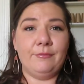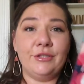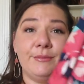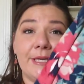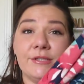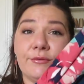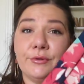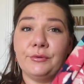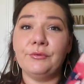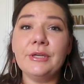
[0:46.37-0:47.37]
which makes
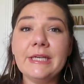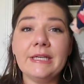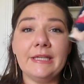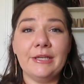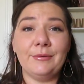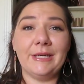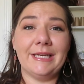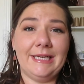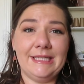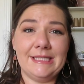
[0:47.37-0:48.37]
for really quick
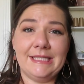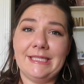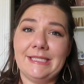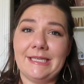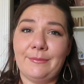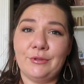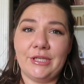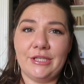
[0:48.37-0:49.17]
and easy diaper